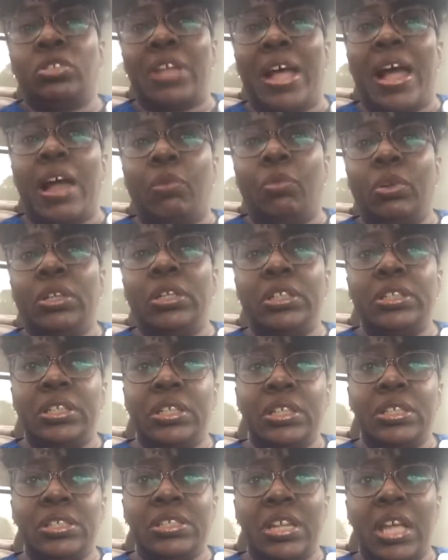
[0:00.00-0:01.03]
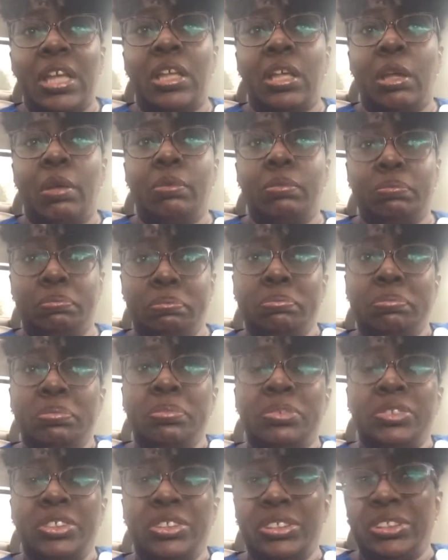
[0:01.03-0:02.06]
I really didn't take it
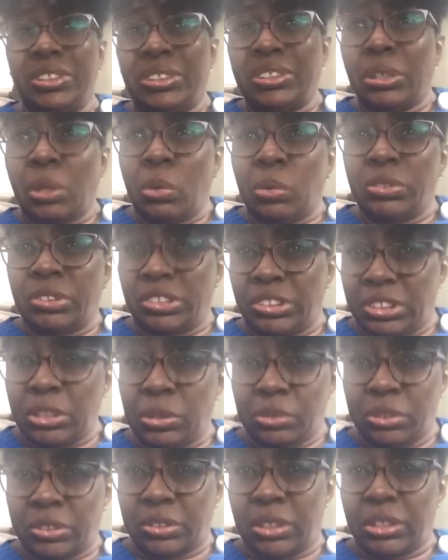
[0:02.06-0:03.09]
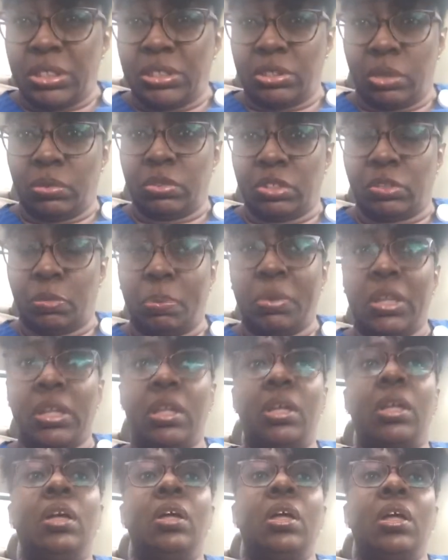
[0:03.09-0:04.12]
so seriously, so to speak,
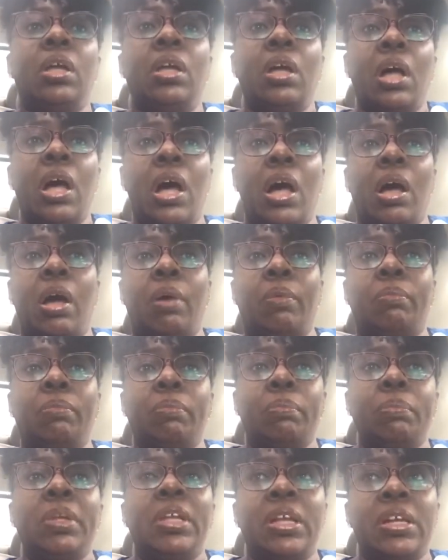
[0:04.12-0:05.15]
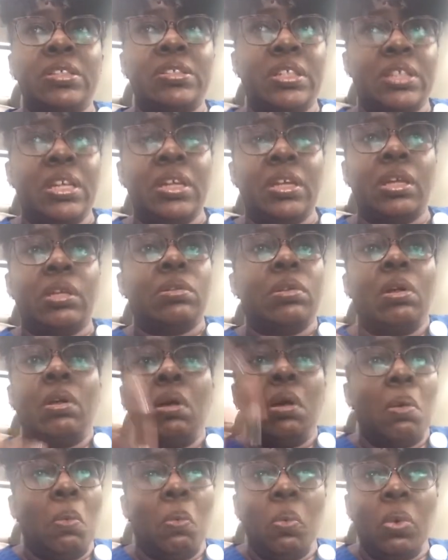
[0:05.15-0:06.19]
because again,
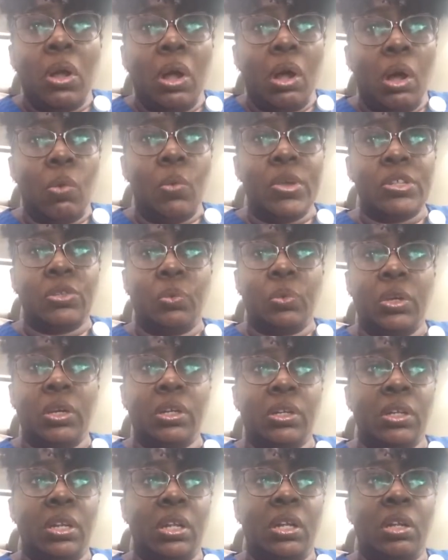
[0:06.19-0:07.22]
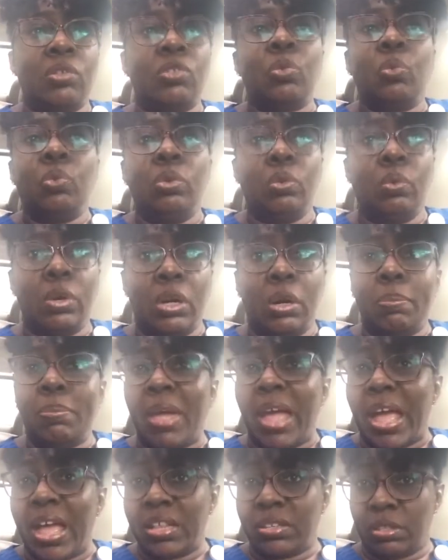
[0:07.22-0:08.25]
we're always wearing gloves, we wear a
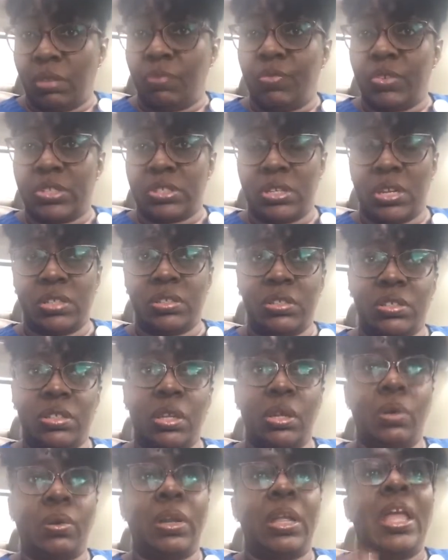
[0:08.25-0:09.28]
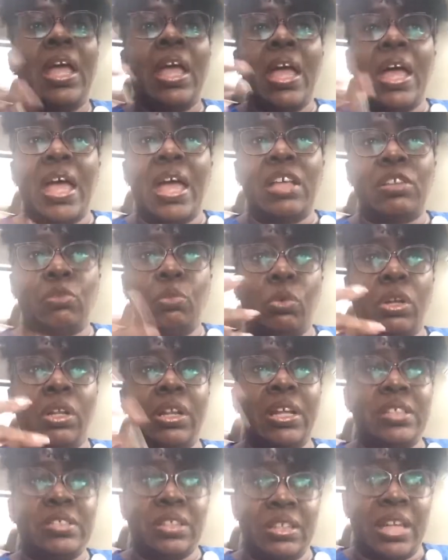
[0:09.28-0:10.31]
mask if it's necessary, as well
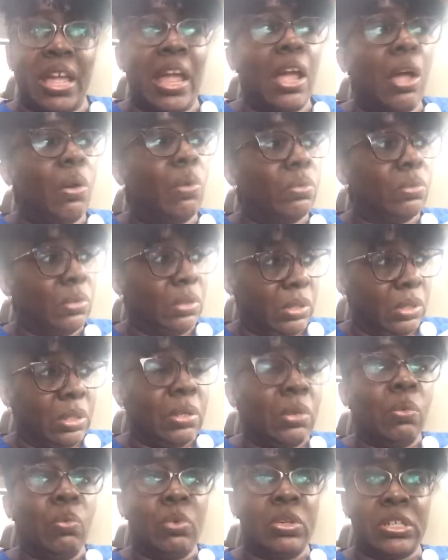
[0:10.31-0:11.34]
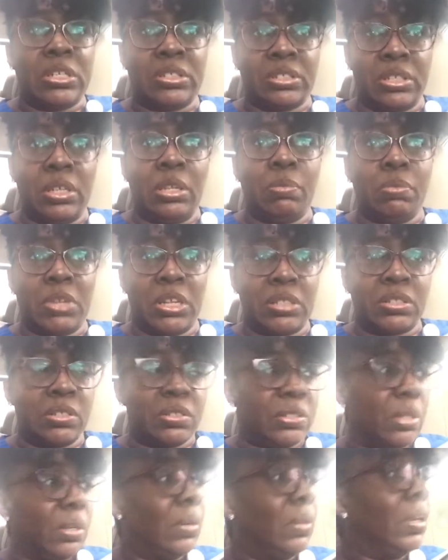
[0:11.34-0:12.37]
as a gown when it's deemed
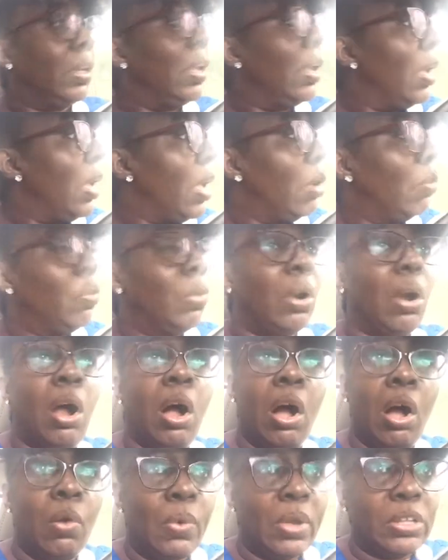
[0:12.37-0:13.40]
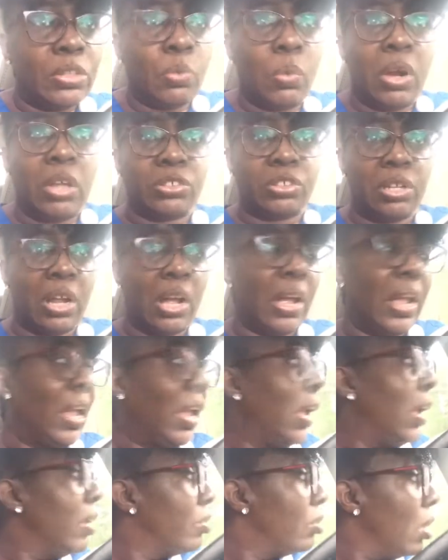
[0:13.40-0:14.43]
necessary, and we're always washing our
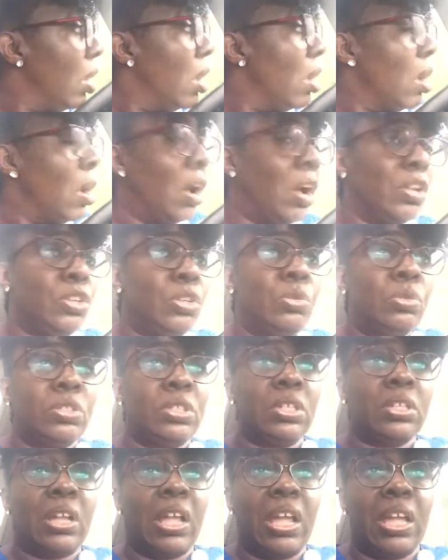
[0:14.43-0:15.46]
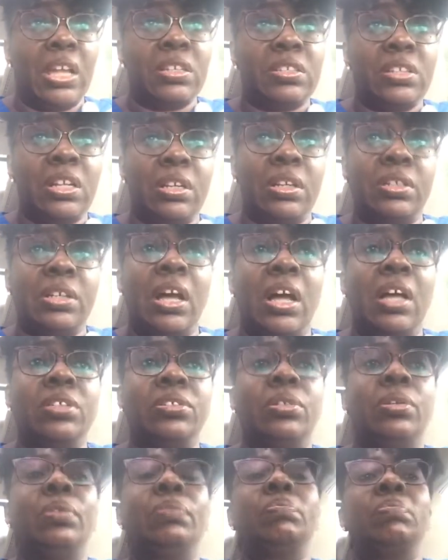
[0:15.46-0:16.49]
hands or using hand
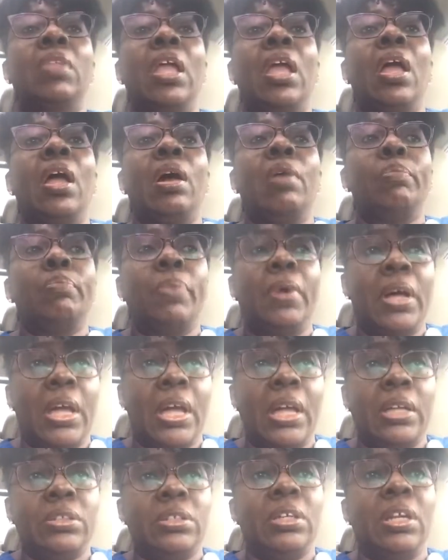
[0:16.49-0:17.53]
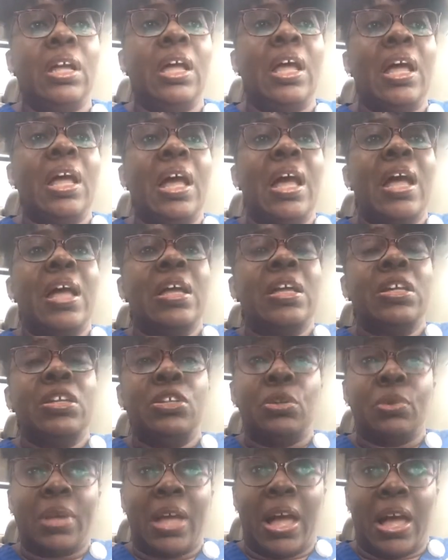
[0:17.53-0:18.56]
sanitizer. But
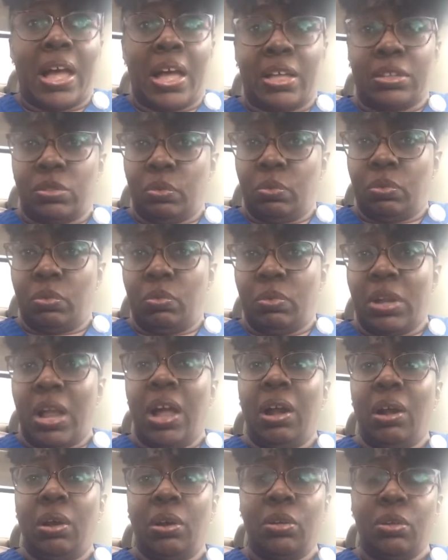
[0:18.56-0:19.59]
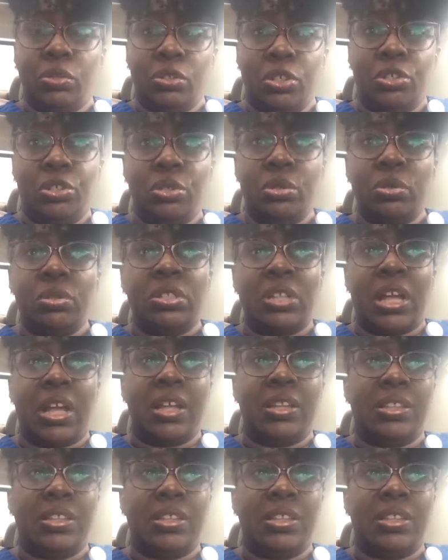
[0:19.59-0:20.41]
you guys, when I heard on the news that